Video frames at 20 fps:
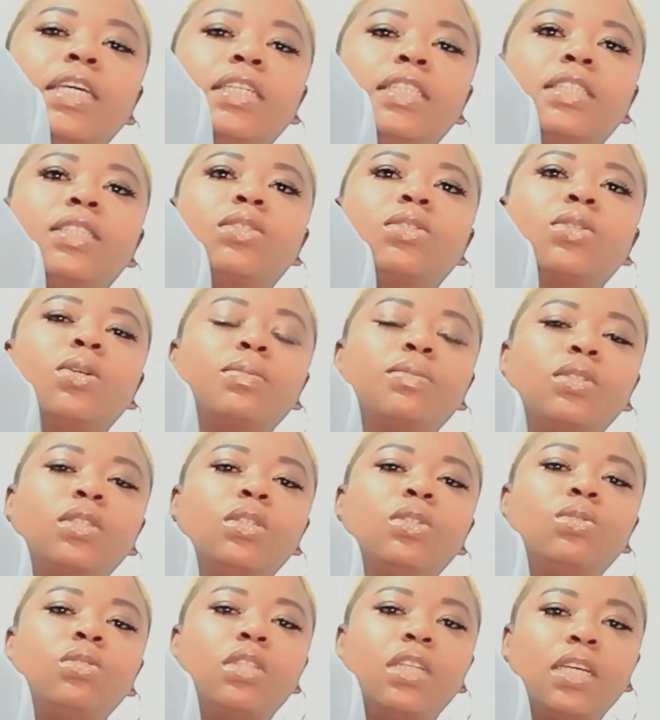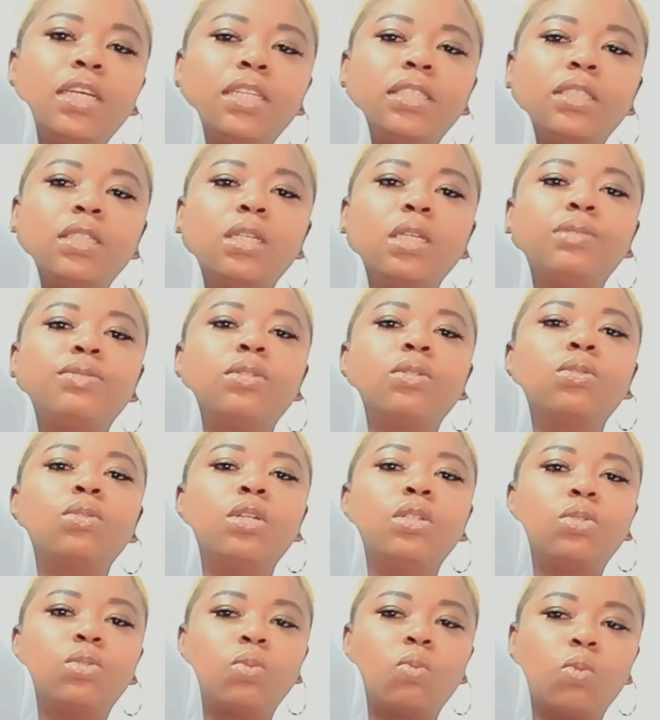is something you need if you're
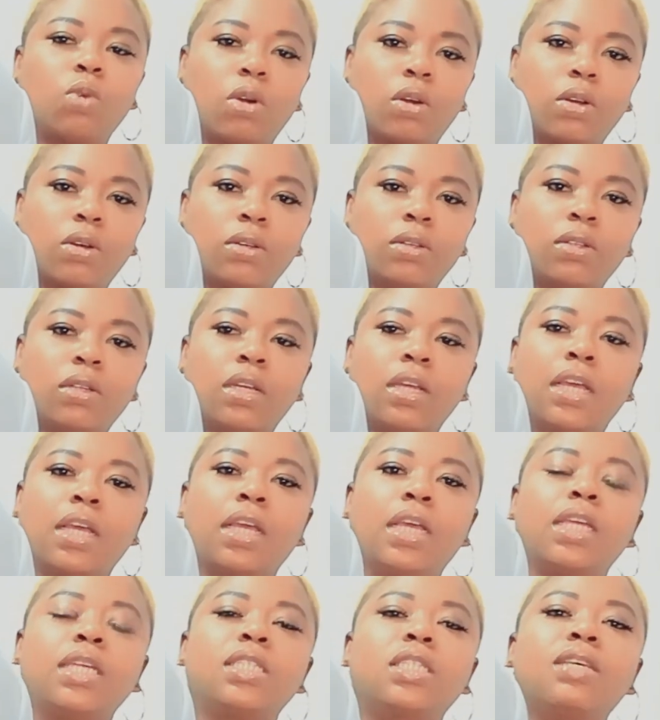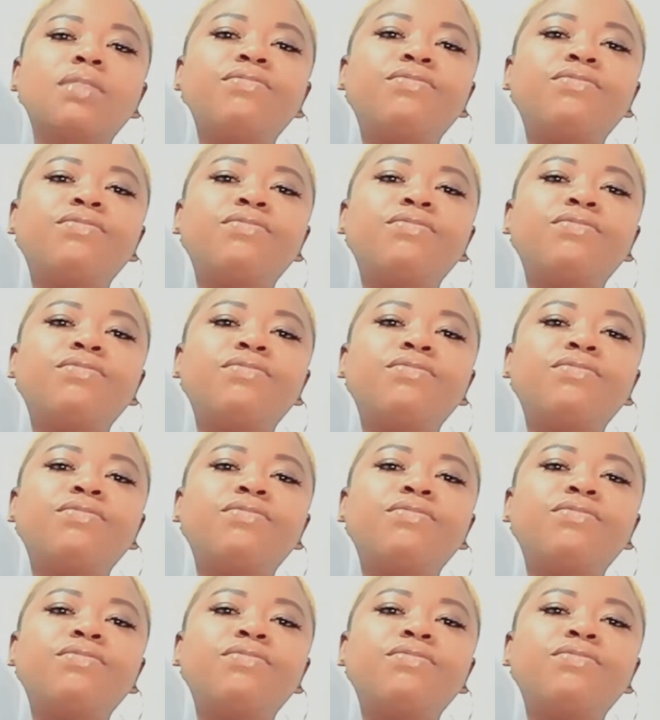going to work. It's a